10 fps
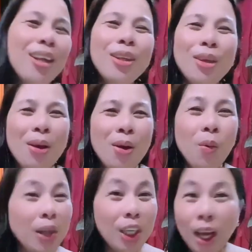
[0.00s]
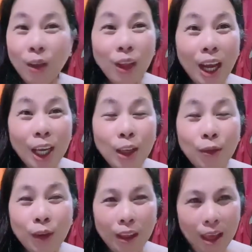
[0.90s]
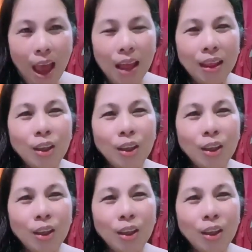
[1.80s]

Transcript: So watch out guys for that.